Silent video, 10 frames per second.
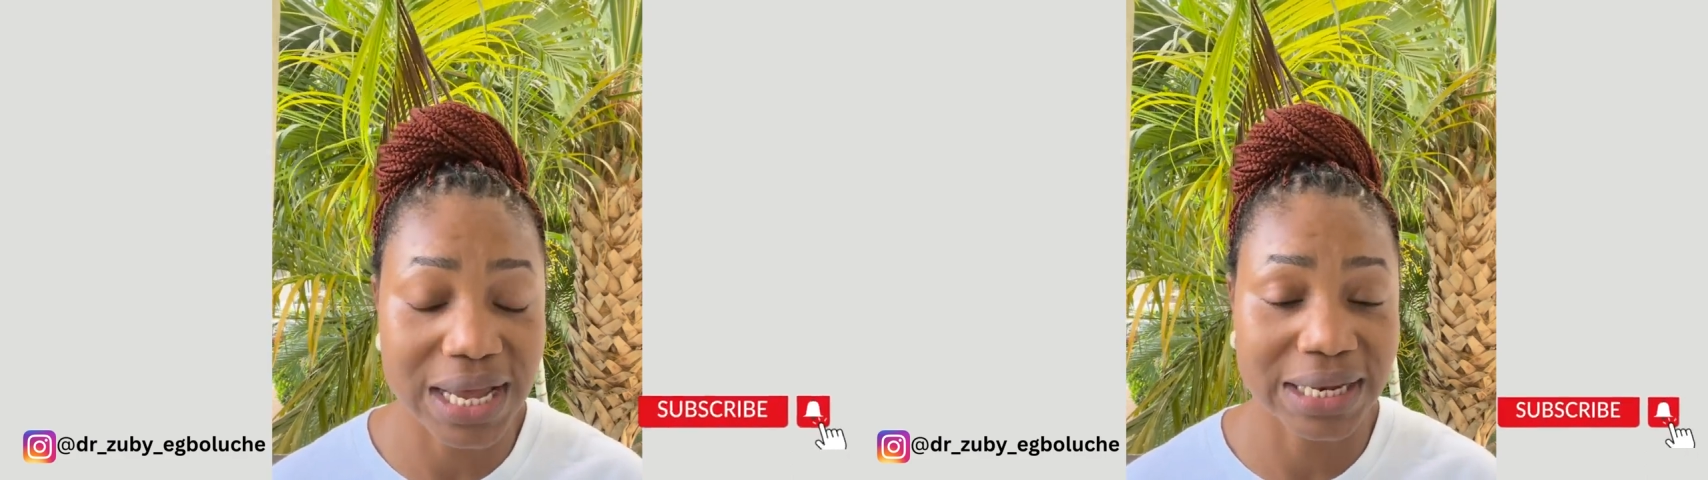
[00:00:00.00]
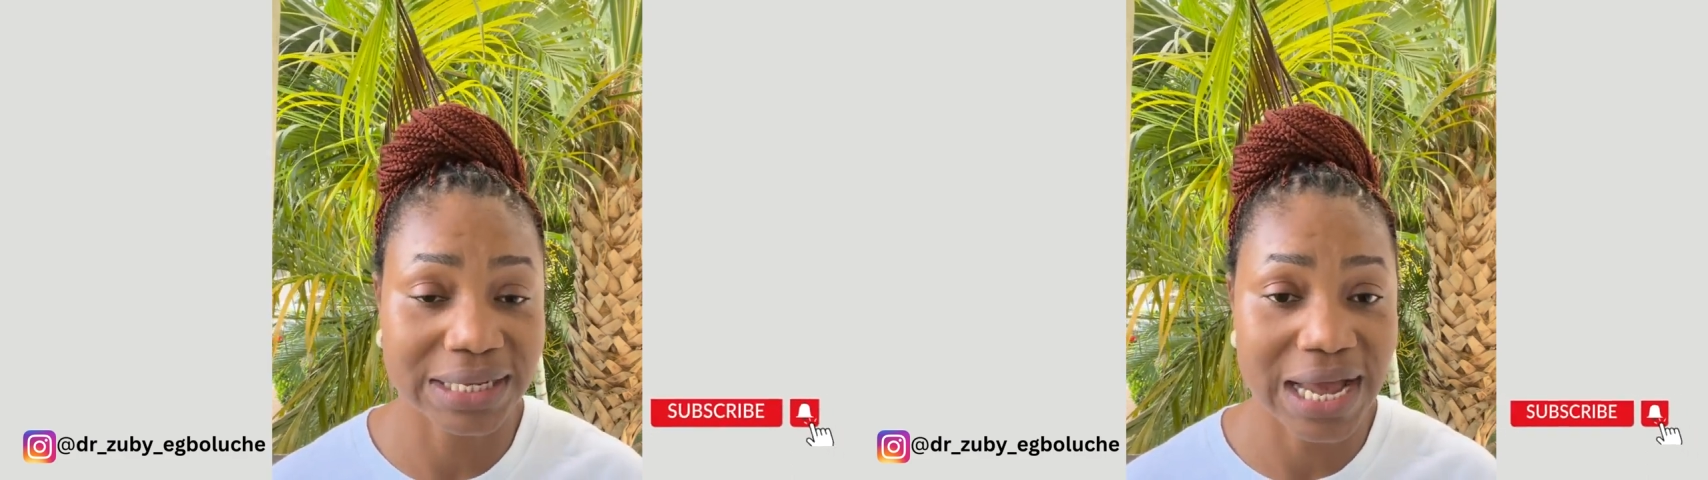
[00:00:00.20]

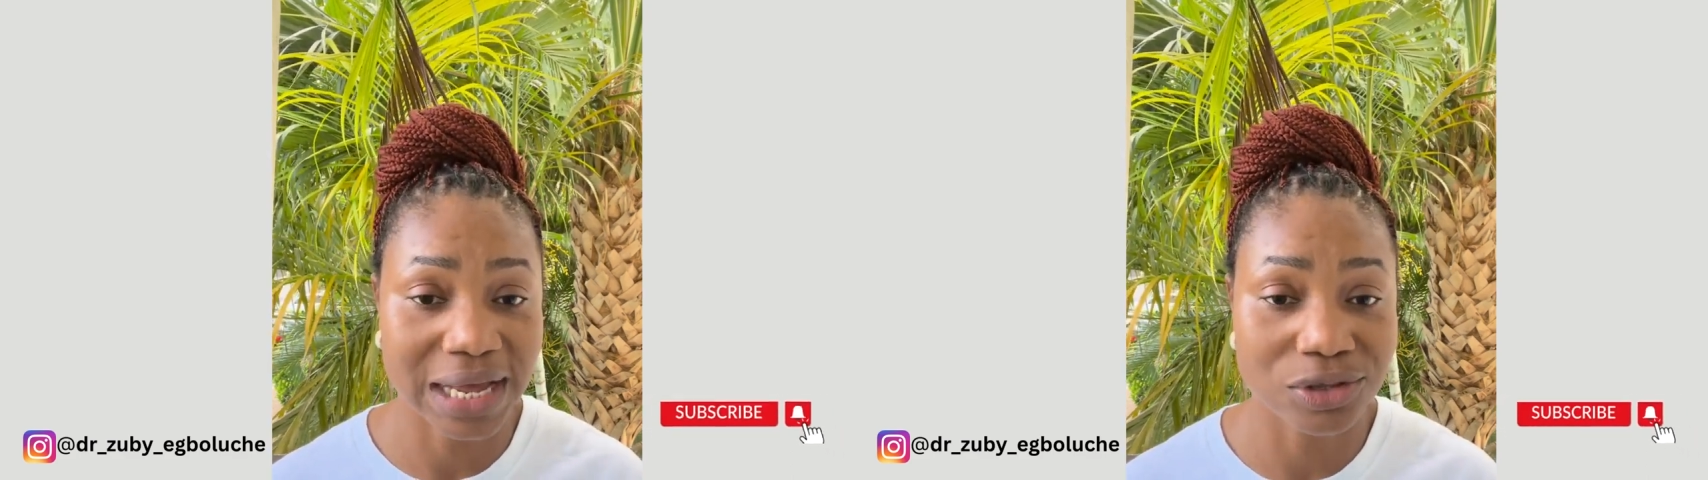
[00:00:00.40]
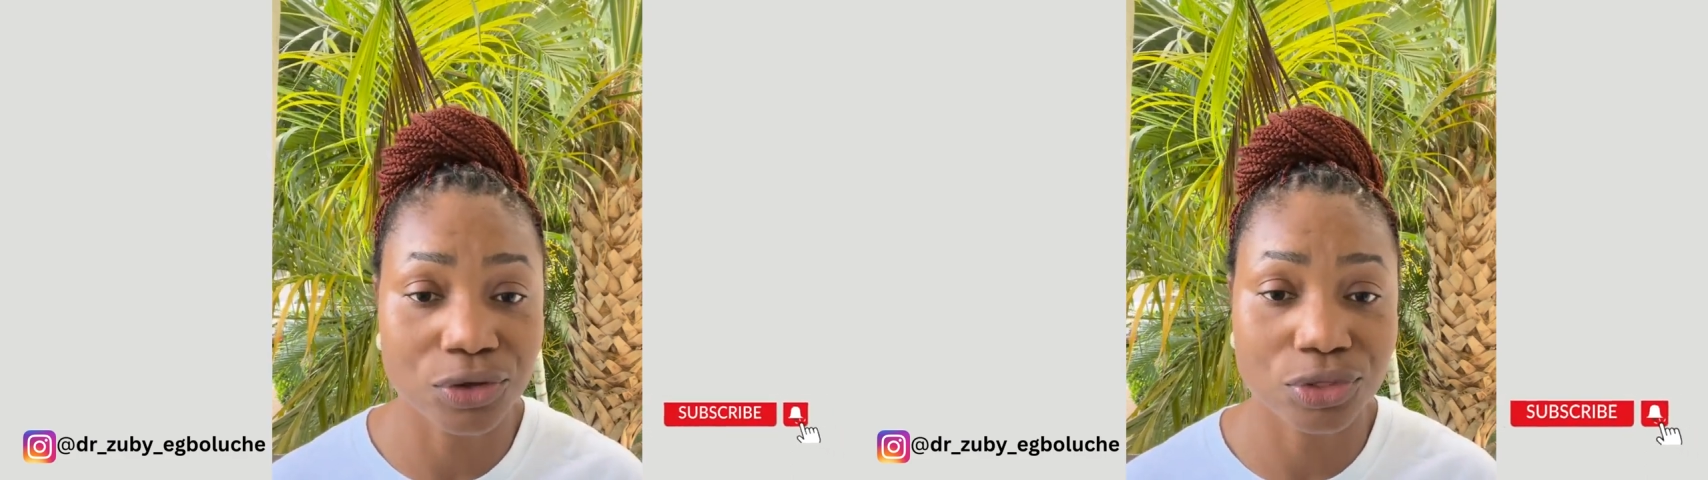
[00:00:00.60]
and
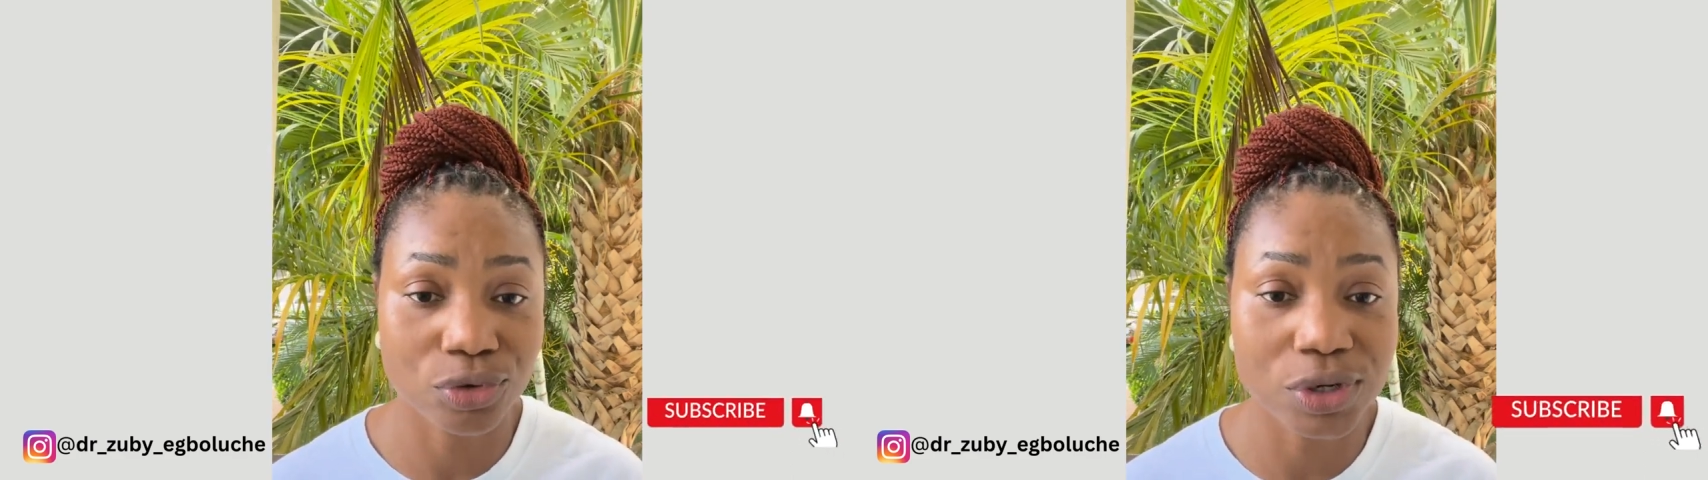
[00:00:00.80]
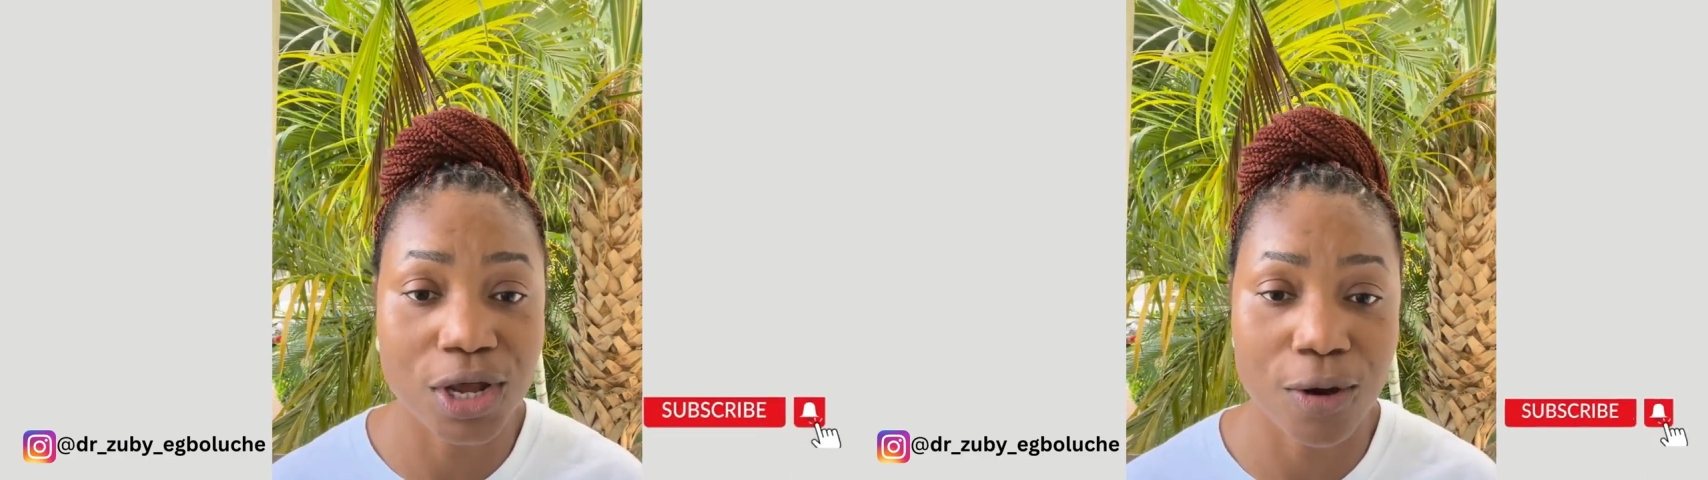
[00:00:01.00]
guide you
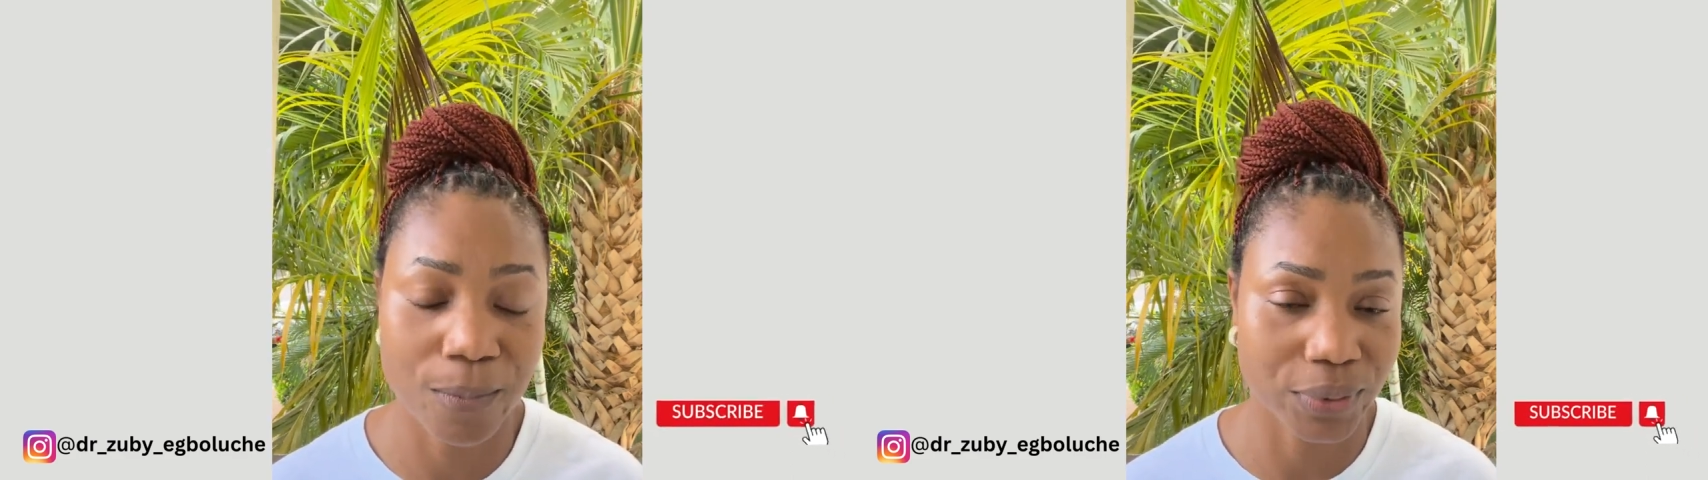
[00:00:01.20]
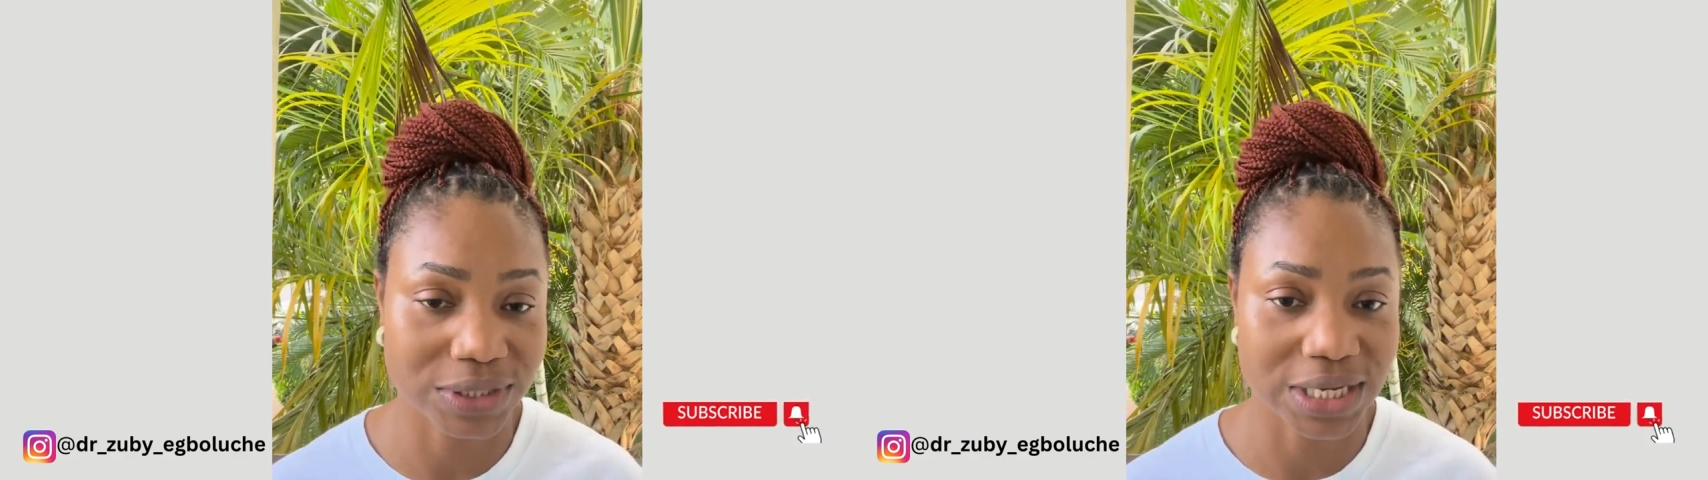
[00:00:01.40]
through the whole
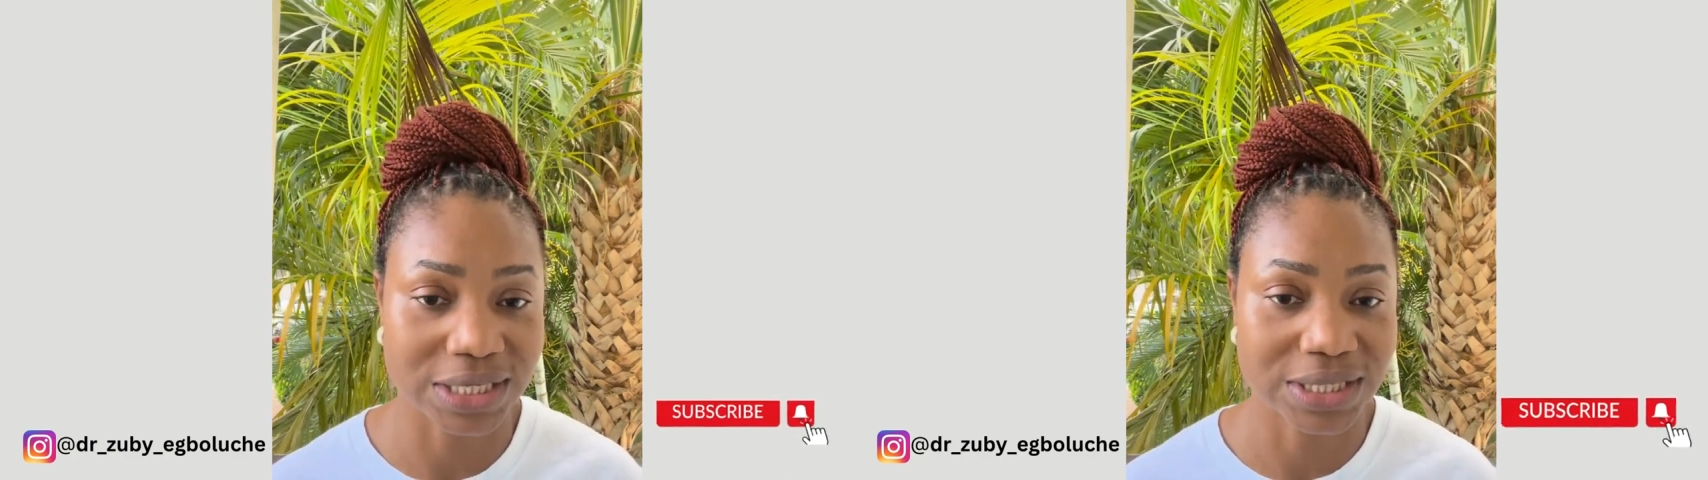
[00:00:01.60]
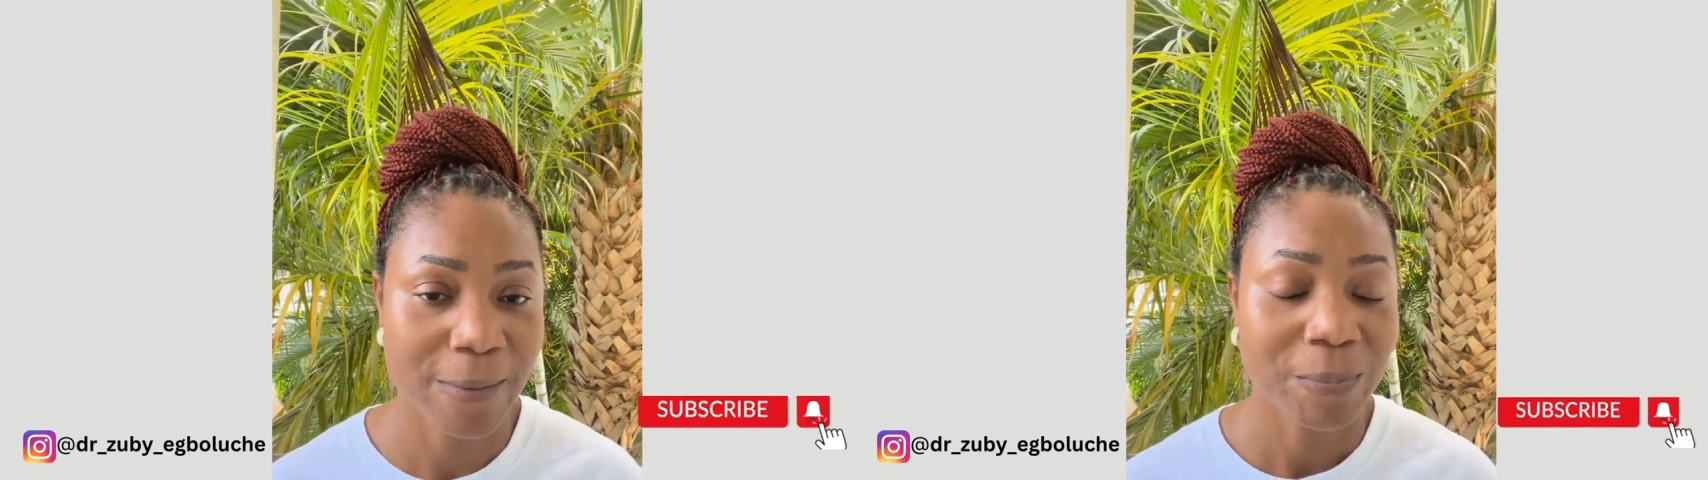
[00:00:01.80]
process.